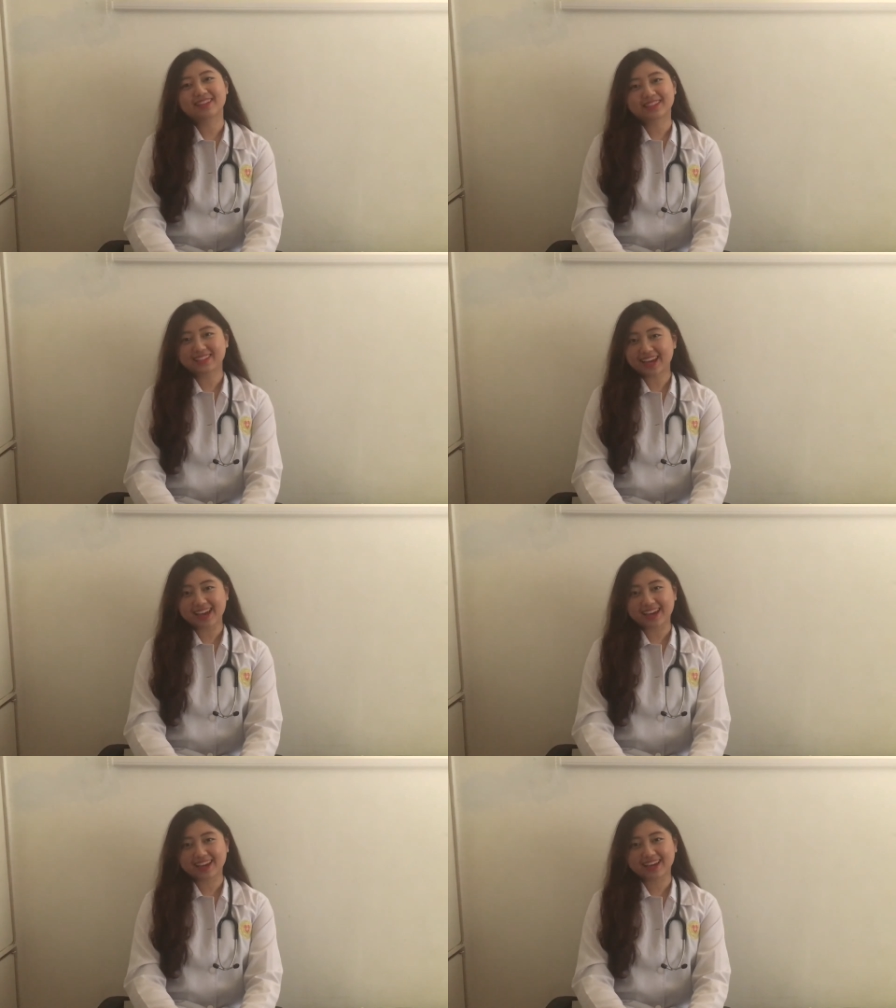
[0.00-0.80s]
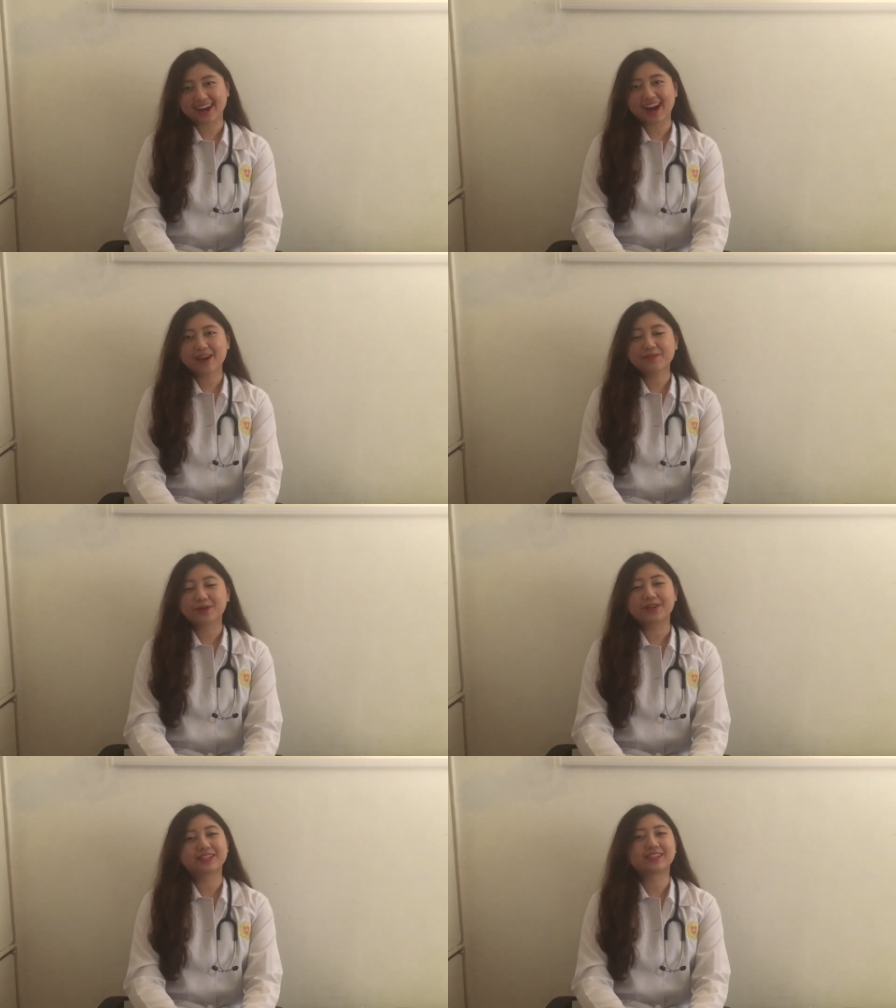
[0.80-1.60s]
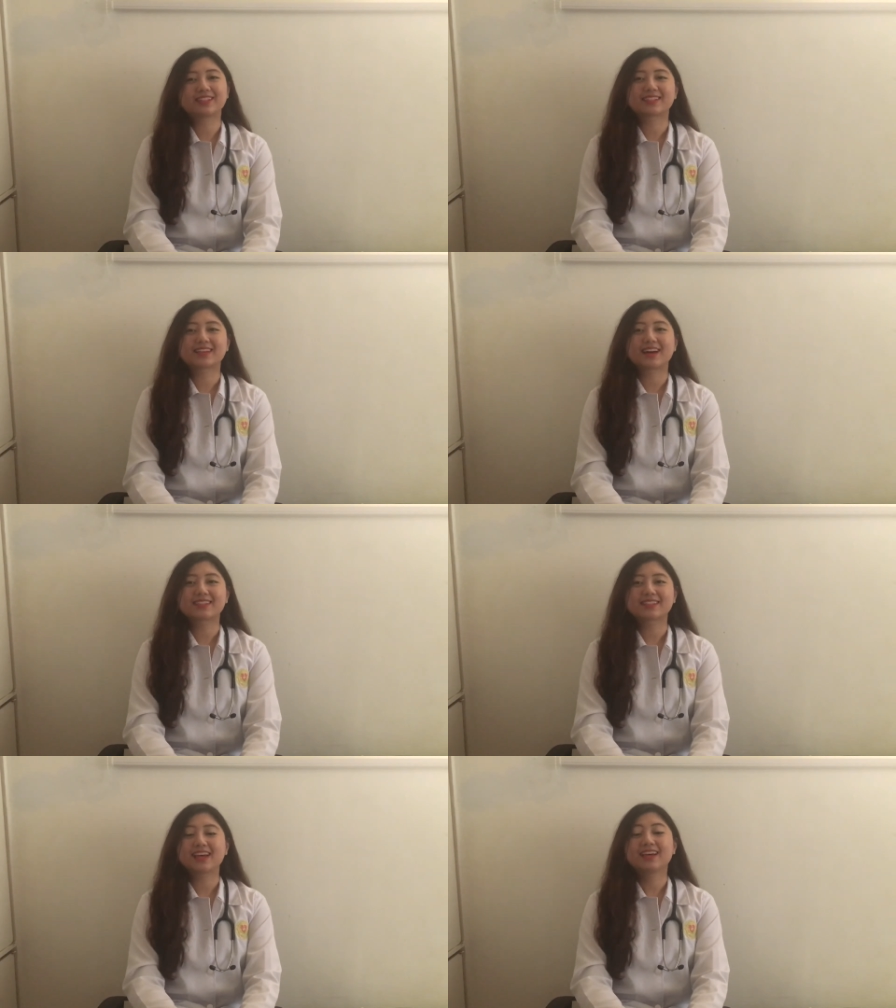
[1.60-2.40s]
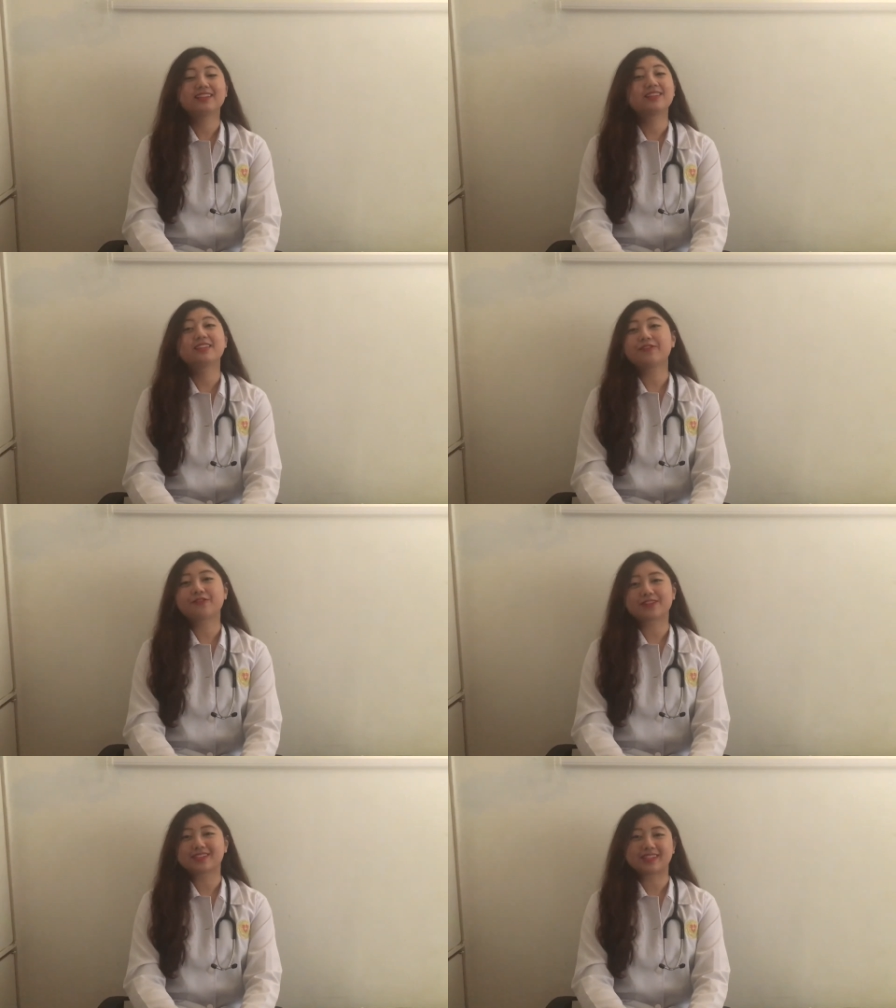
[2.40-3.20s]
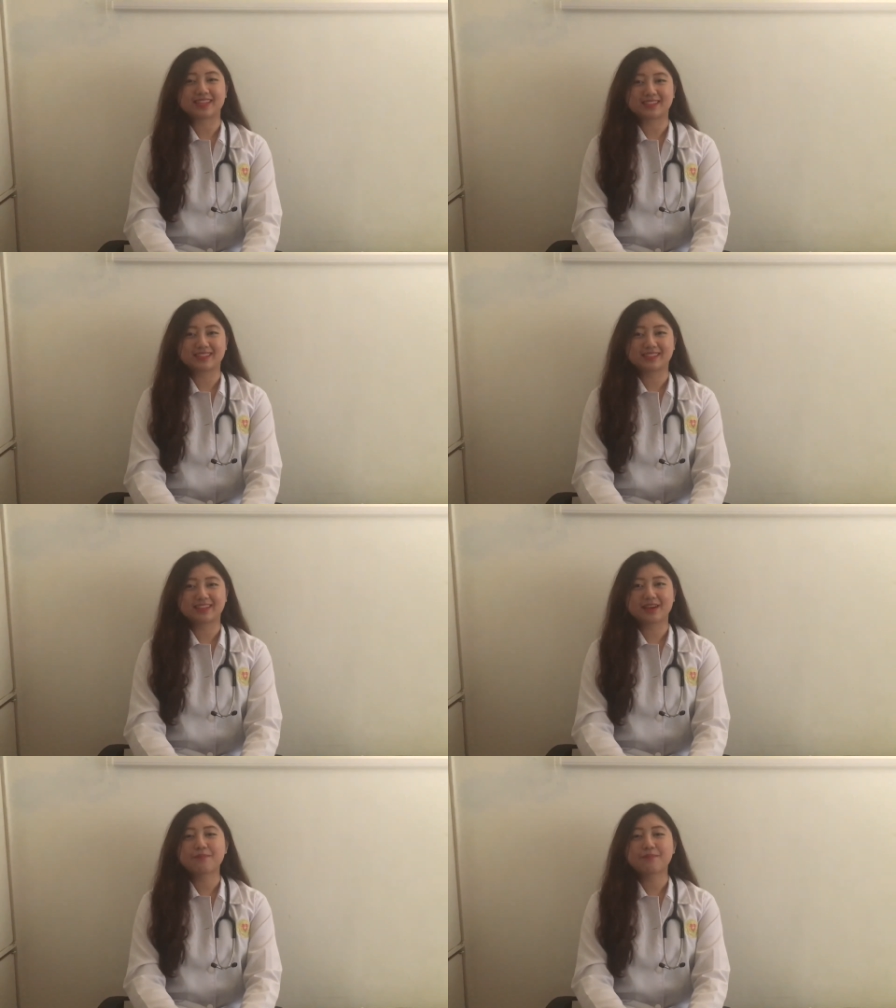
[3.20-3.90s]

Today, I'm going to discuss the differences